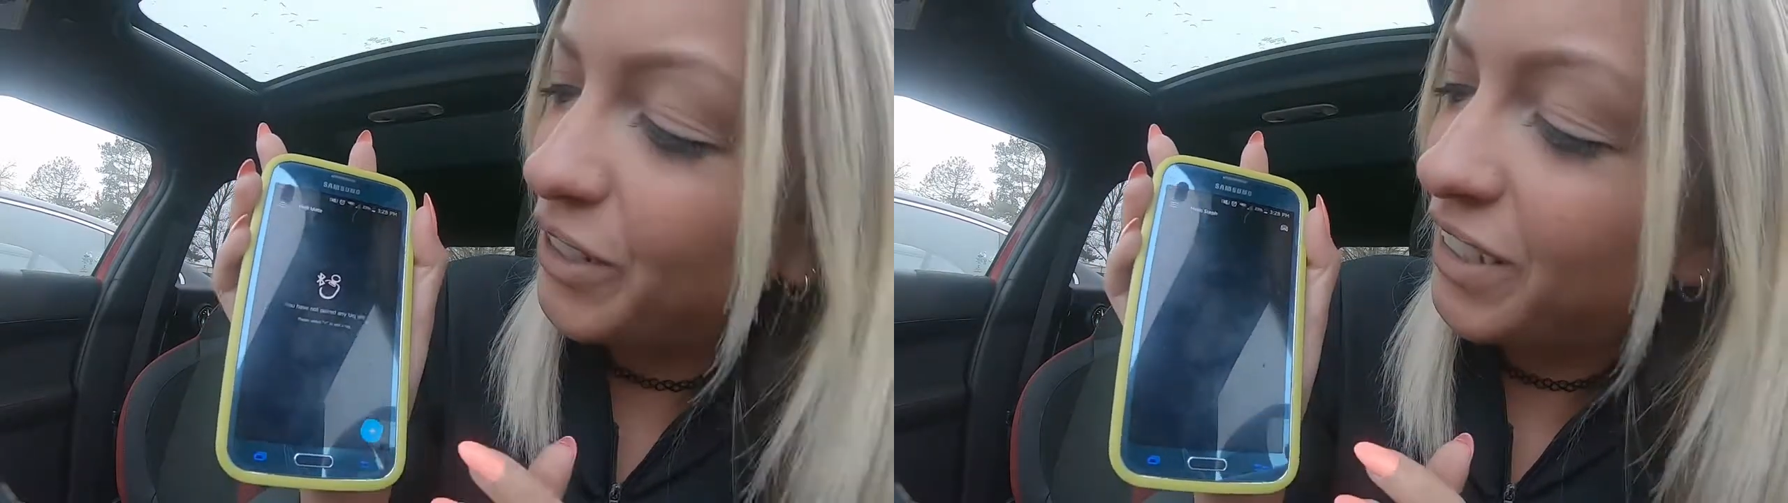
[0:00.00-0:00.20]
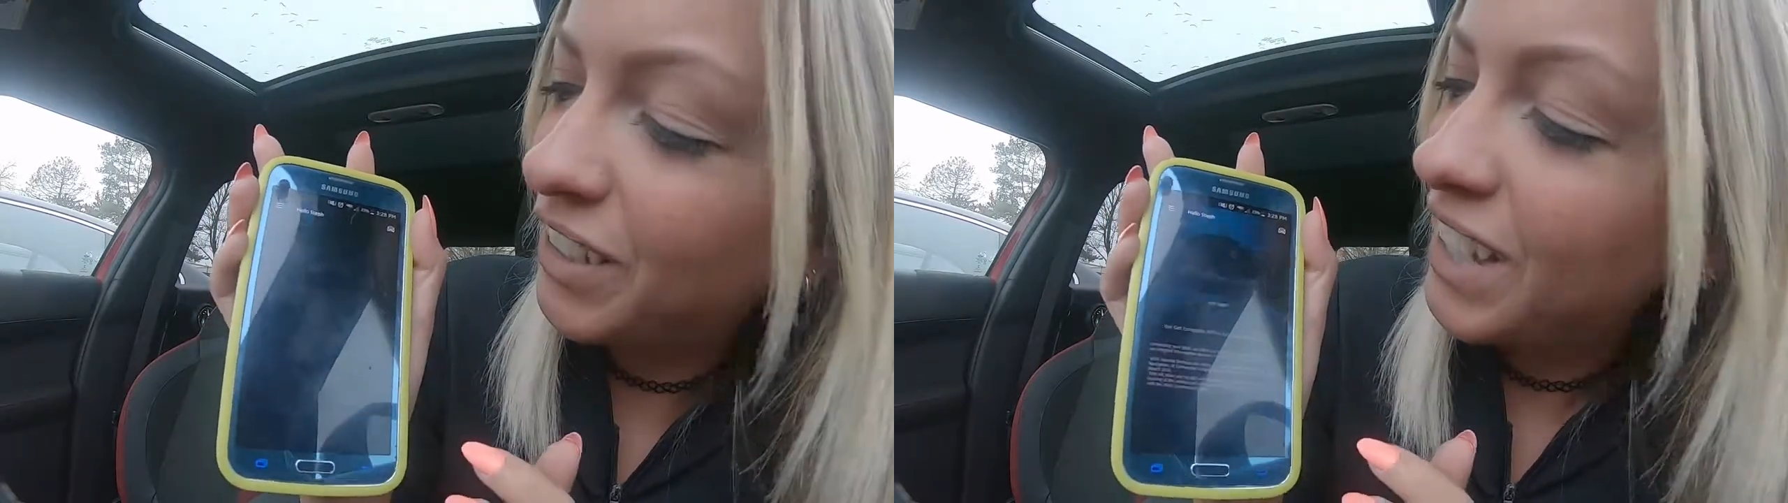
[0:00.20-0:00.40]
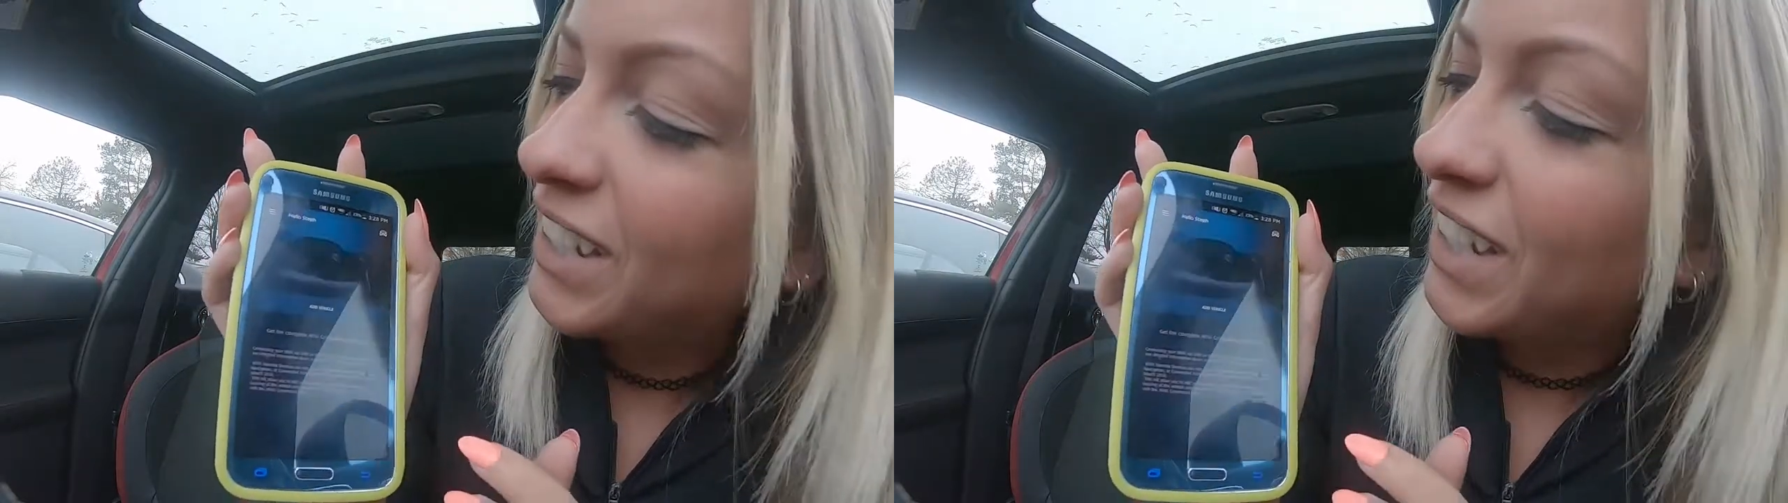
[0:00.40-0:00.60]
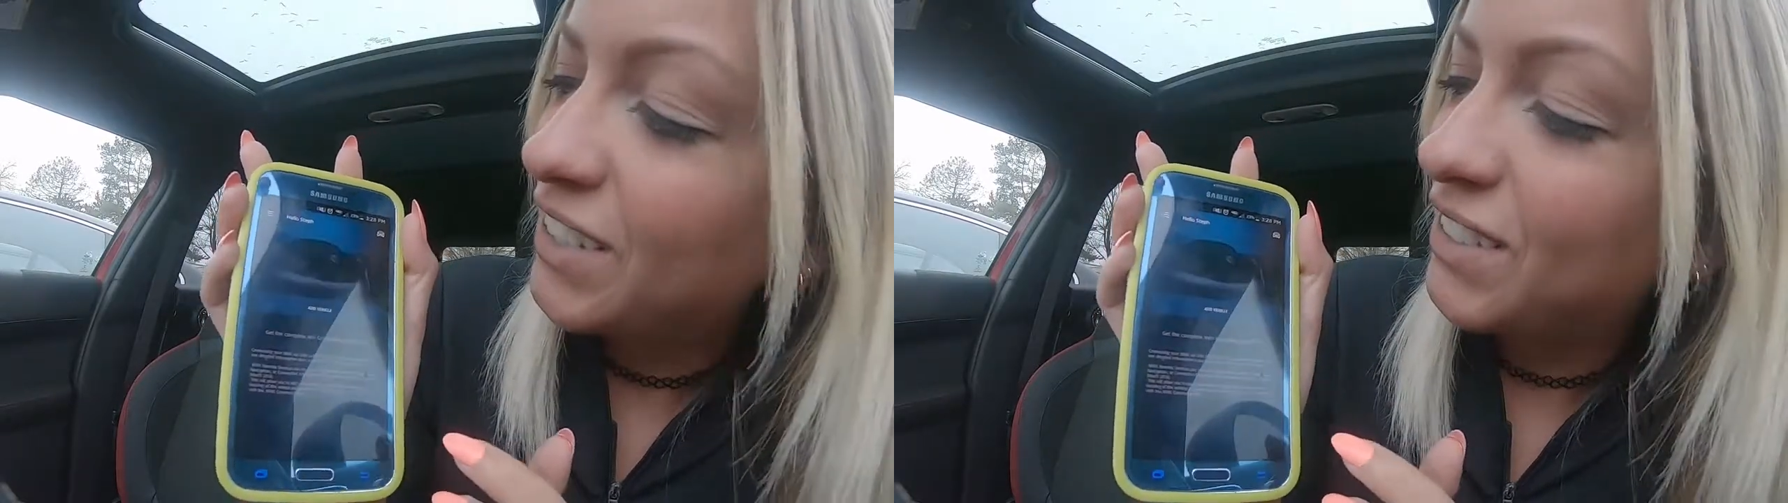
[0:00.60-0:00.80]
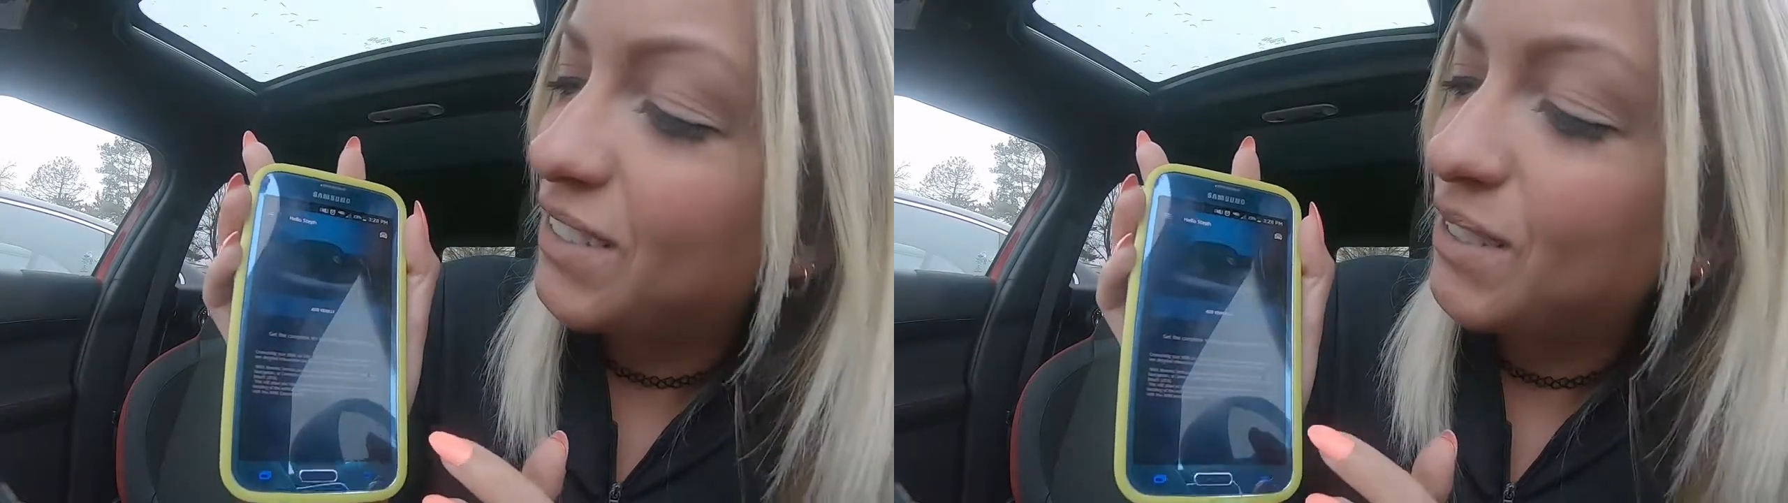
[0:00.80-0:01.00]
to
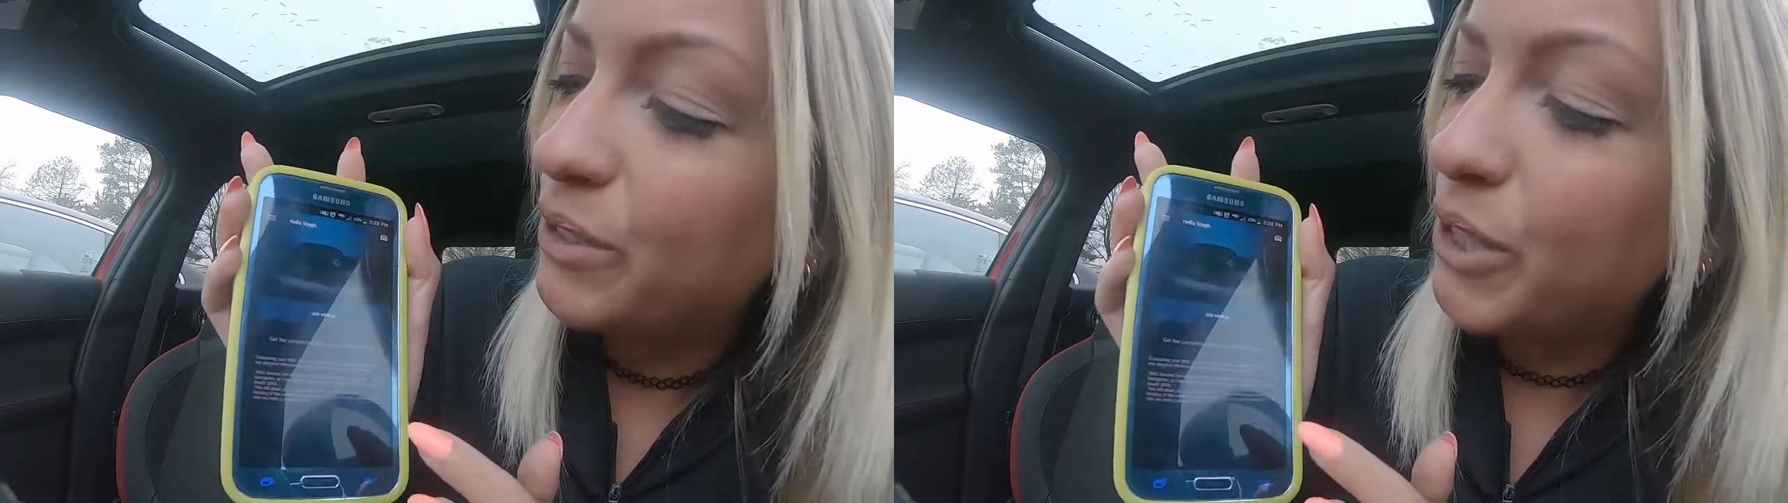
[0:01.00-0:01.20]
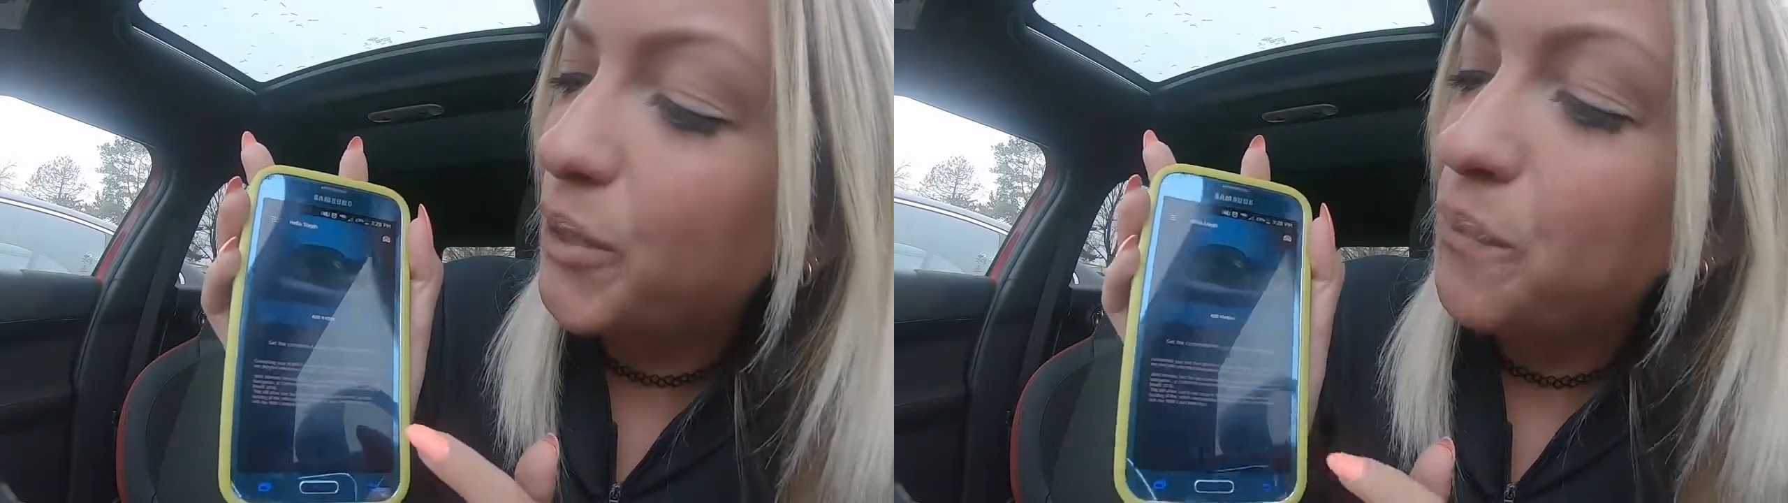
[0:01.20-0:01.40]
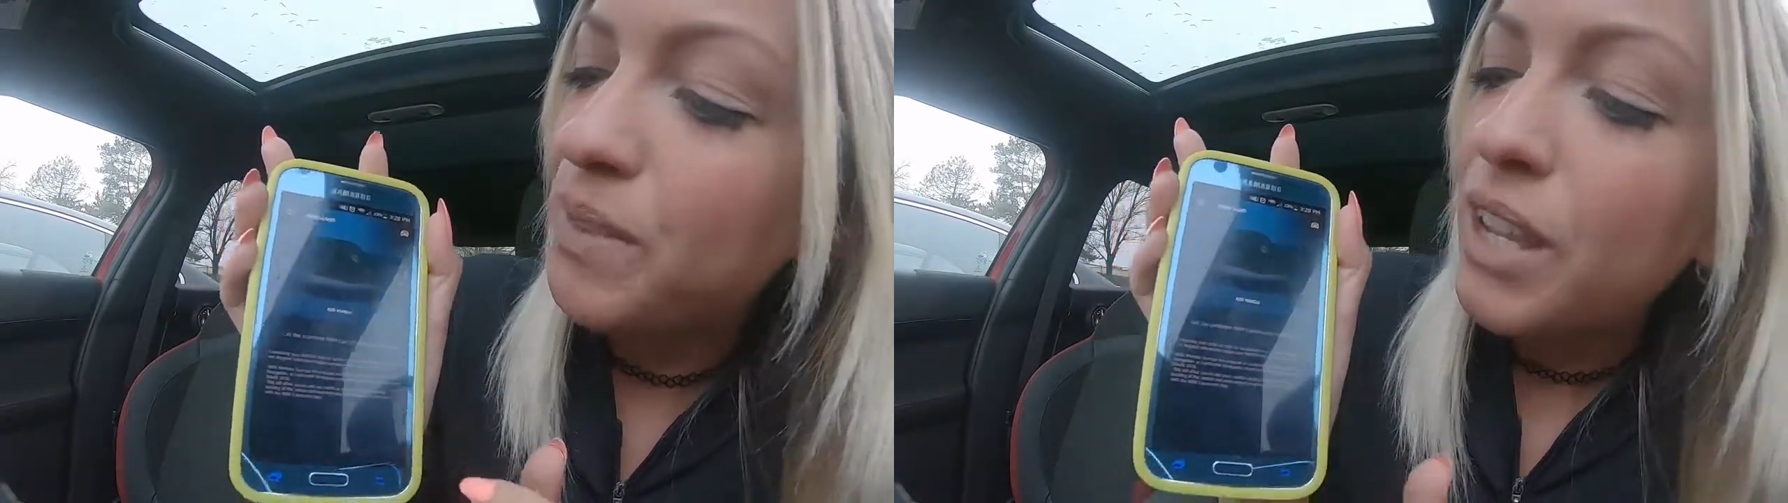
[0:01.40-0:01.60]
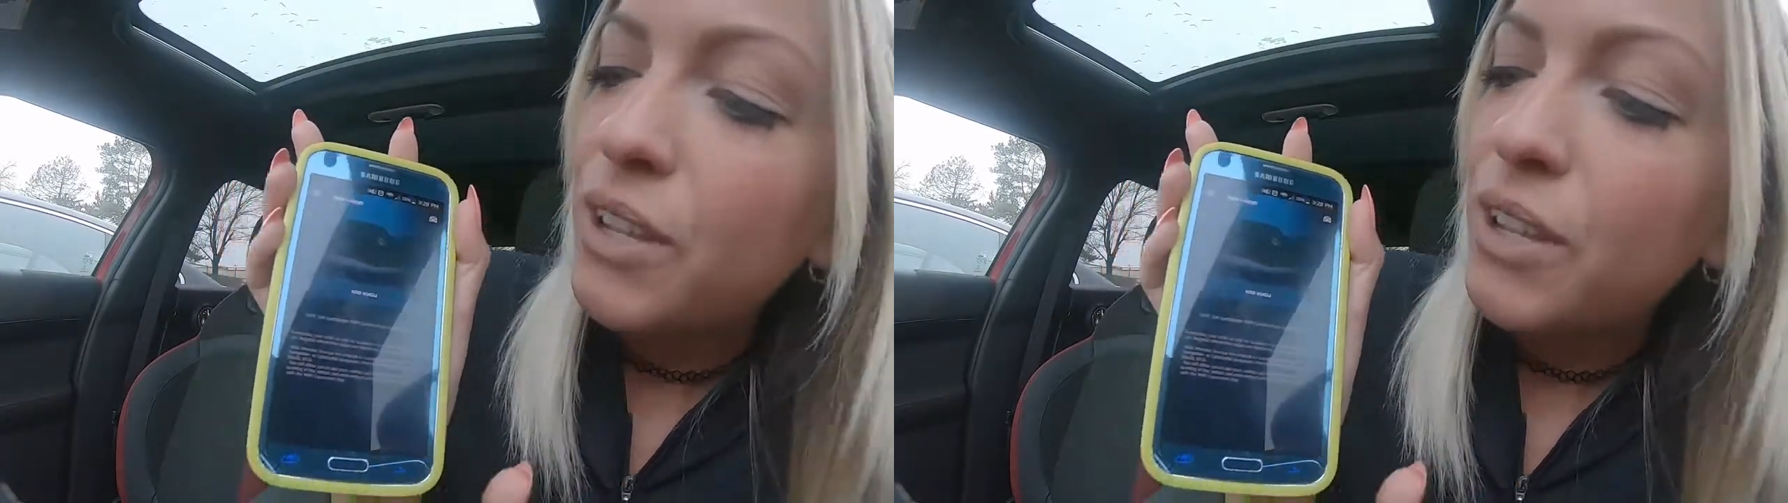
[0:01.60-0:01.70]
get to the screen.